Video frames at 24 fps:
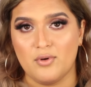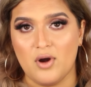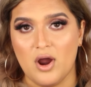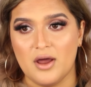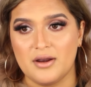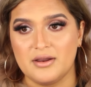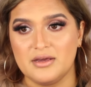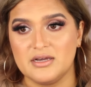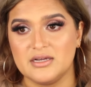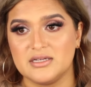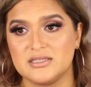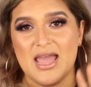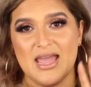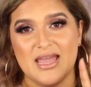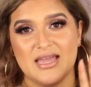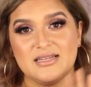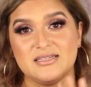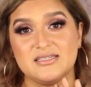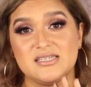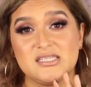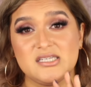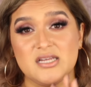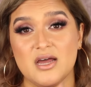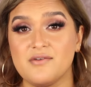product
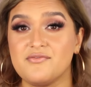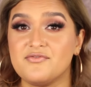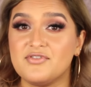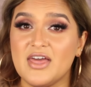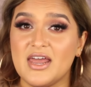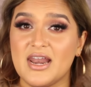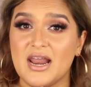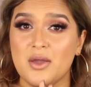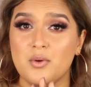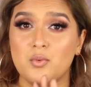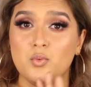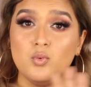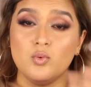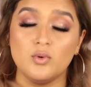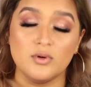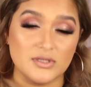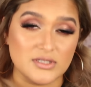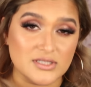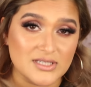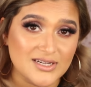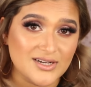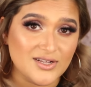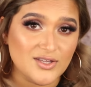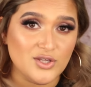and stuff that that I
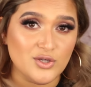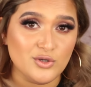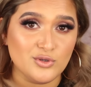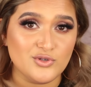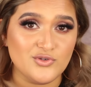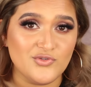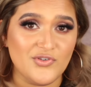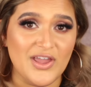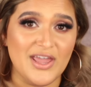wasn't a huge